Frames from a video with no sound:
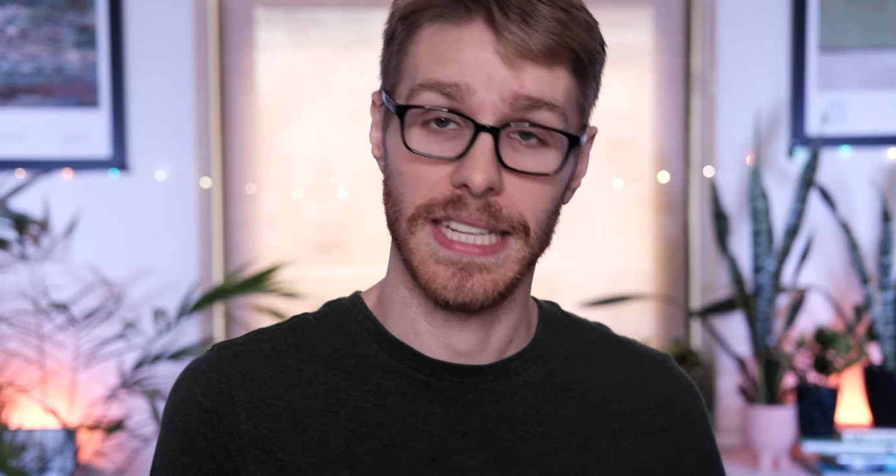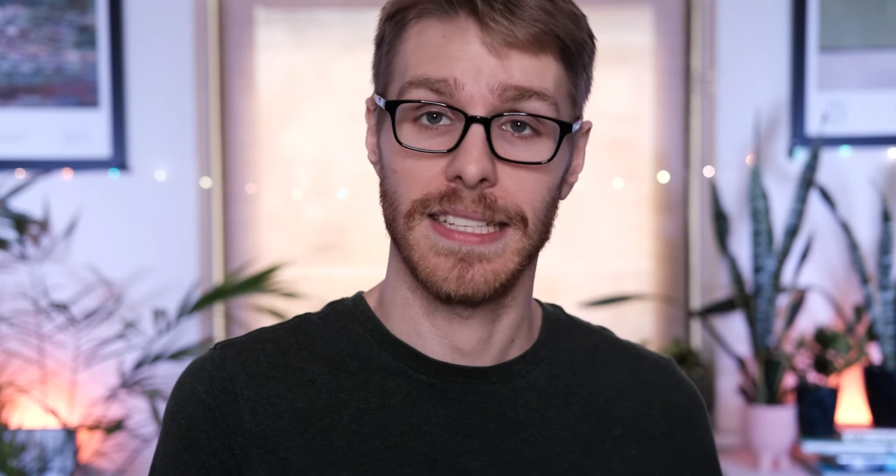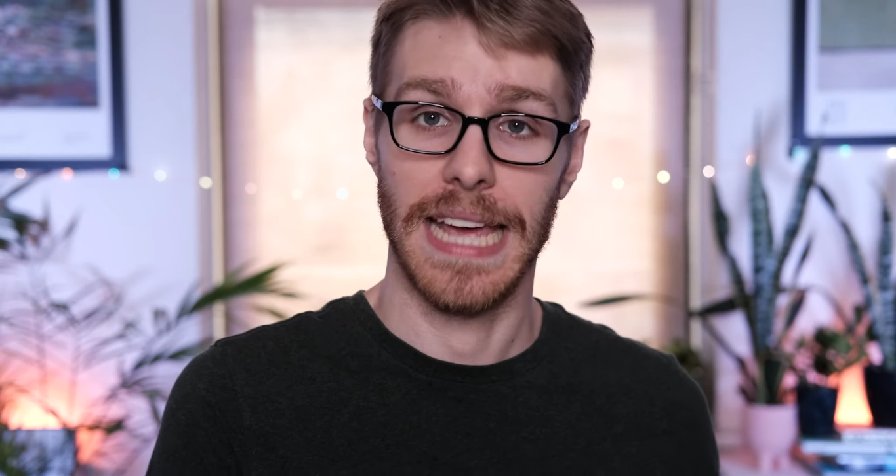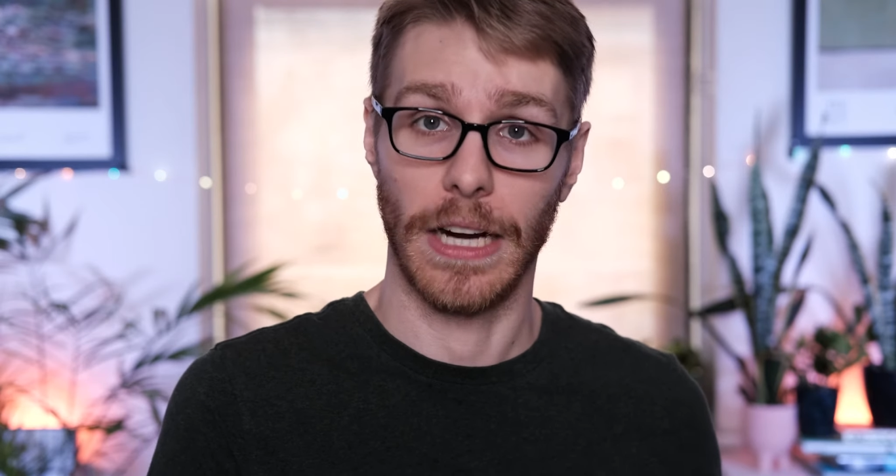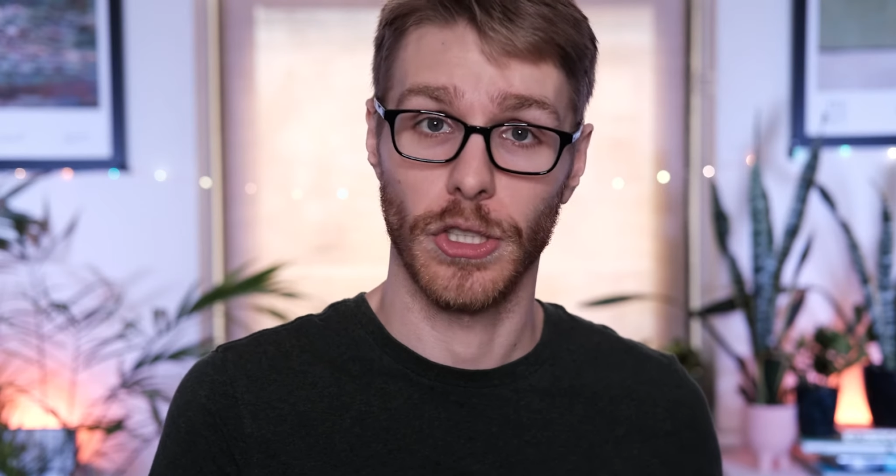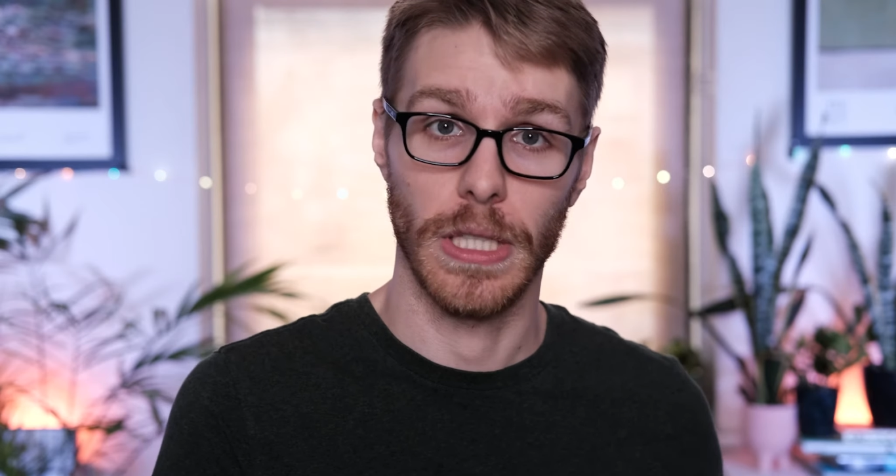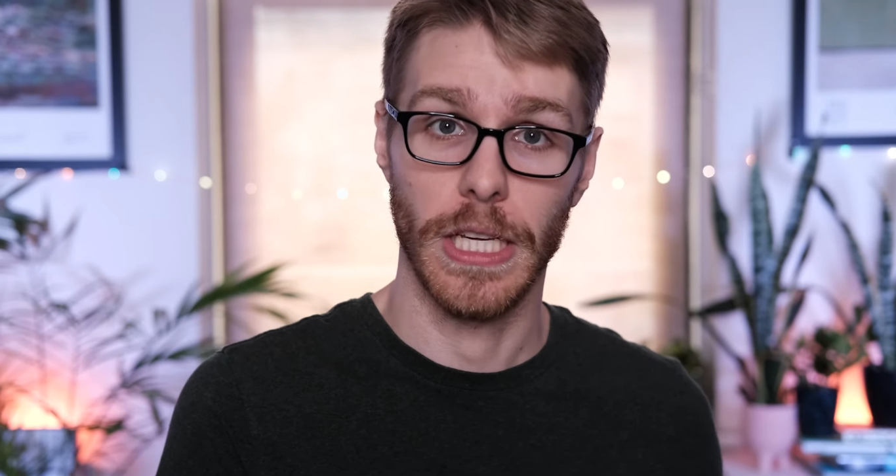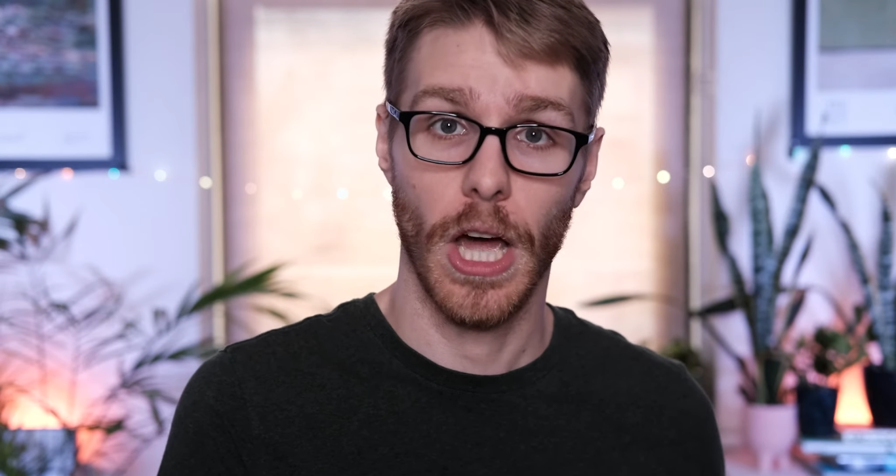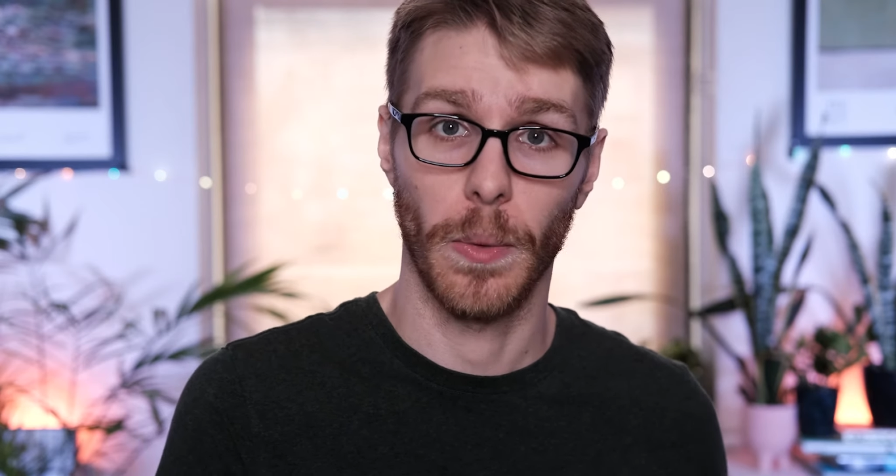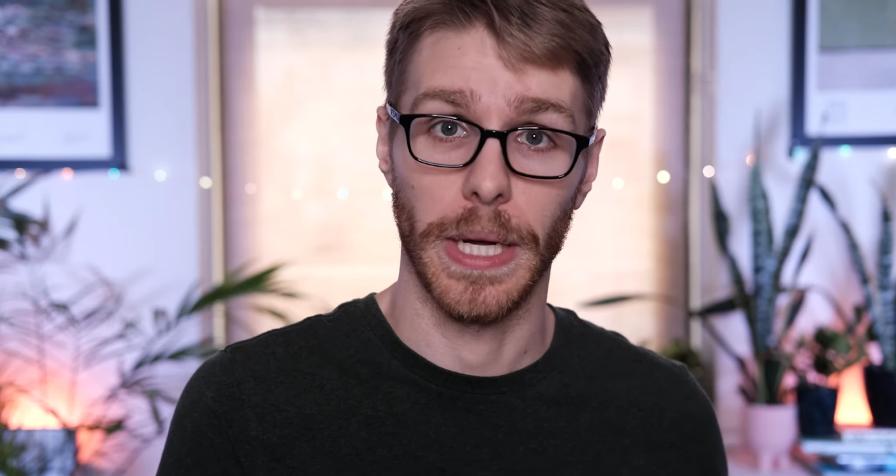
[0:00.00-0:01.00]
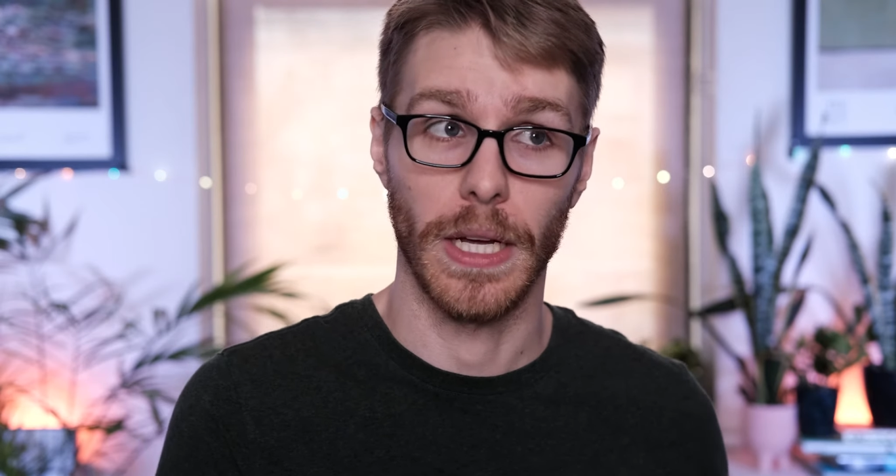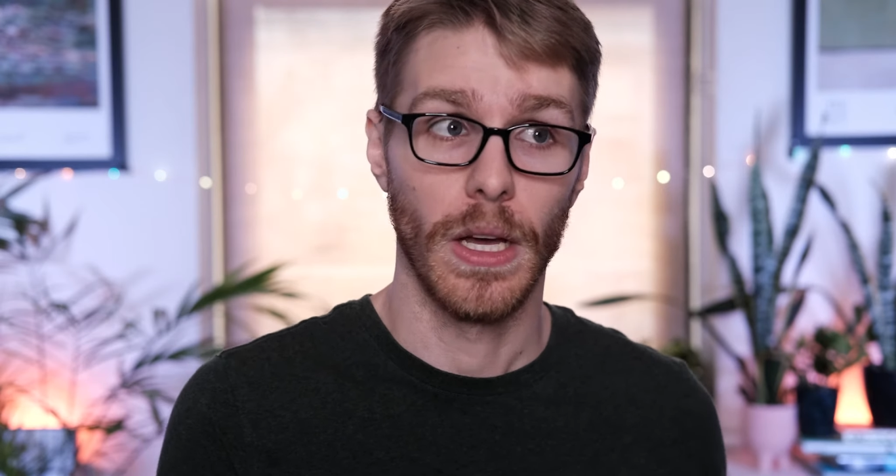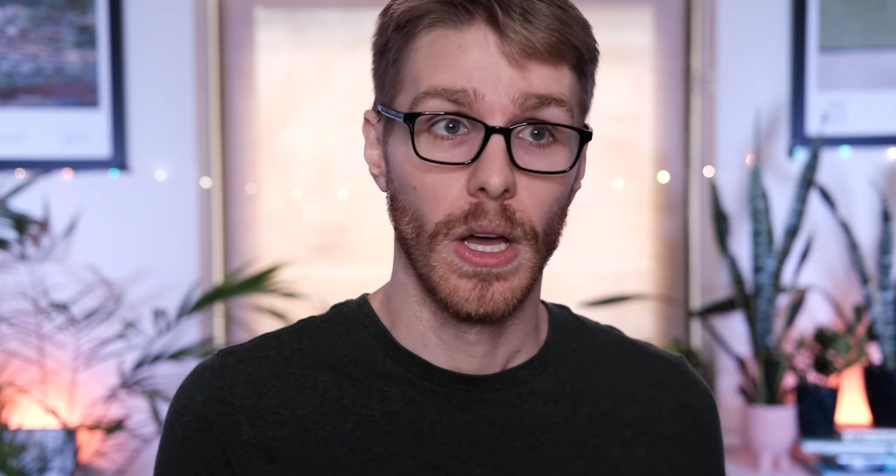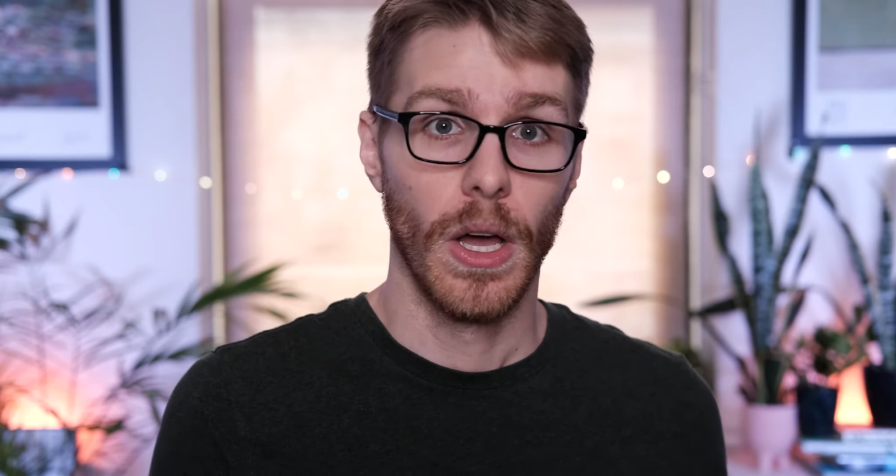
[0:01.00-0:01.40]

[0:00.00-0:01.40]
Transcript: is actually going,